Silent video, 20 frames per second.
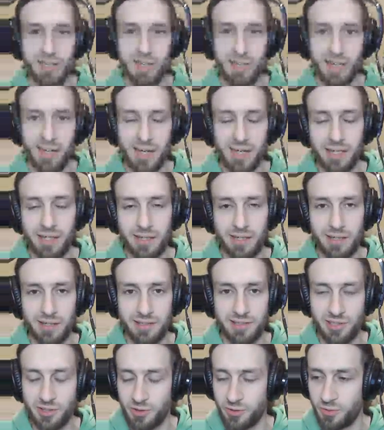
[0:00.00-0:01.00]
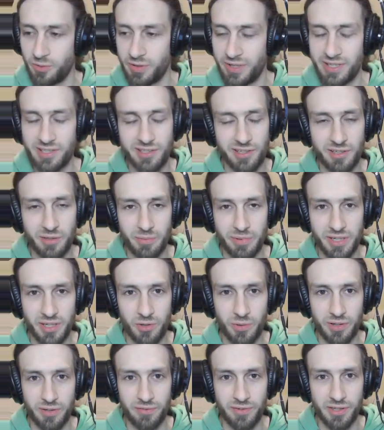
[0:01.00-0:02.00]
Hey there, so this is going to be a
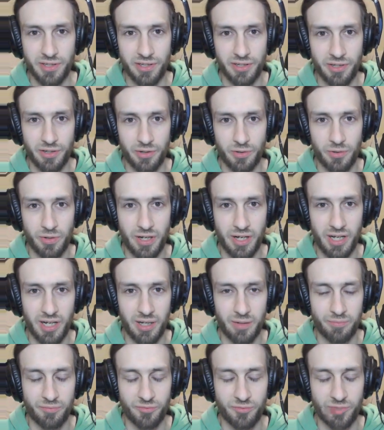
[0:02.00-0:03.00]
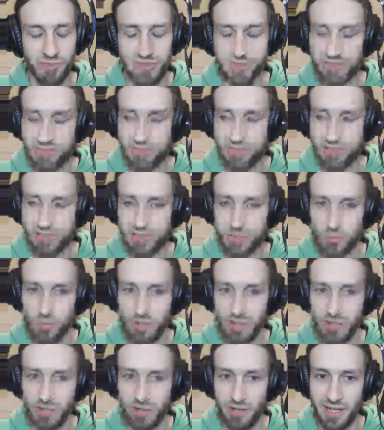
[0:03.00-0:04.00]
quick video. Recently we
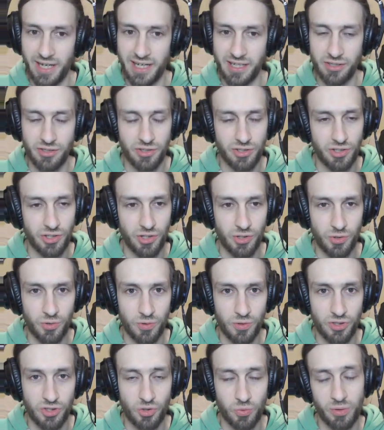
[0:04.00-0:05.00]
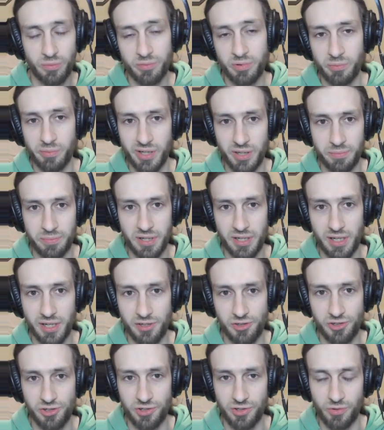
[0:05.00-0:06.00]
got a new swamp
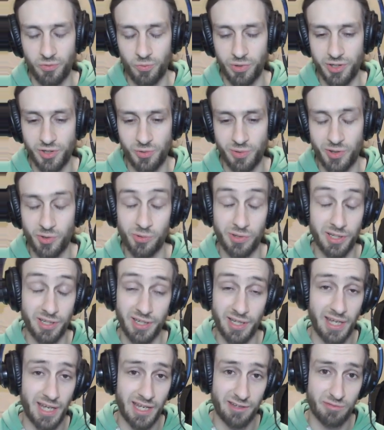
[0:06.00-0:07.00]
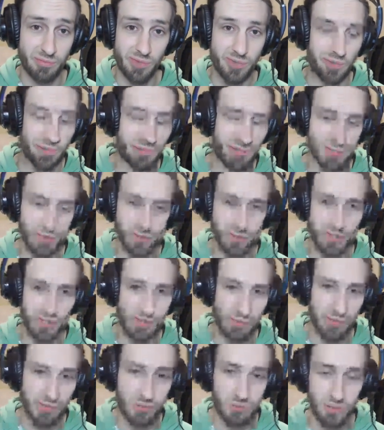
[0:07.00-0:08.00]
manipulation, which we're calling the cave manip because we go
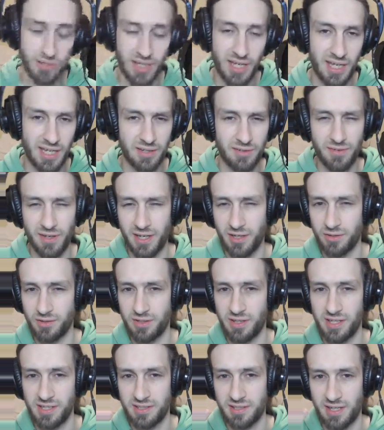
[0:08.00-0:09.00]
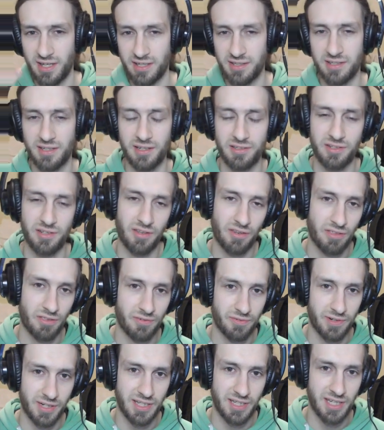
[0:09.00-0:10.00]
into a cave, and this gets us
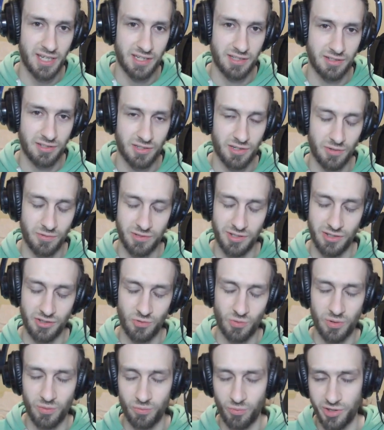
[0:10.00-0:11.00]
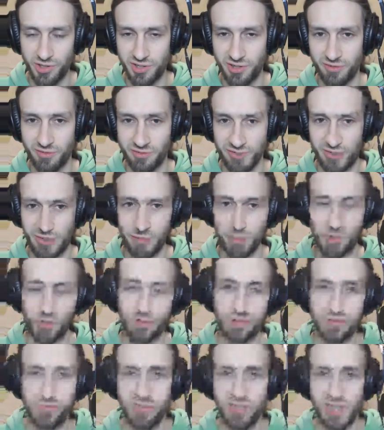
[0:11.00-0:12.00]
3 kinstones in swamp, which are really
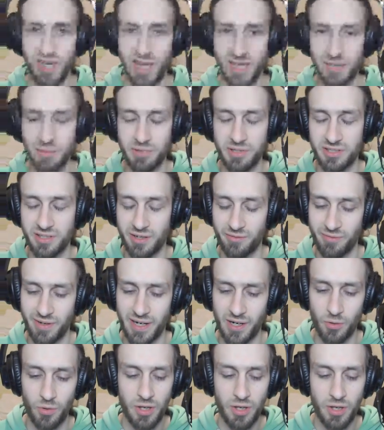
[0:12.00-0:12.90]
important for the any percent route.